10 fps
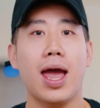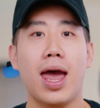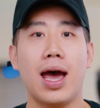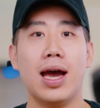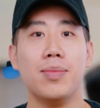
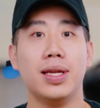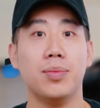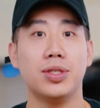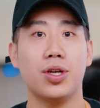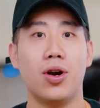Hi, my
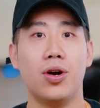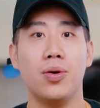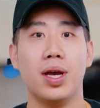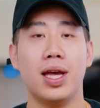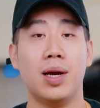name is
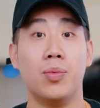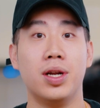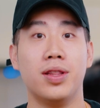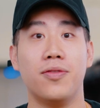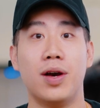Carve, and I'm
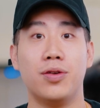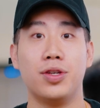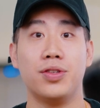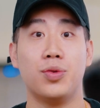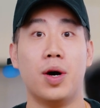one of the
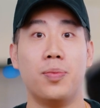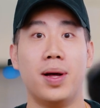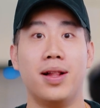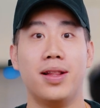founders of Pell.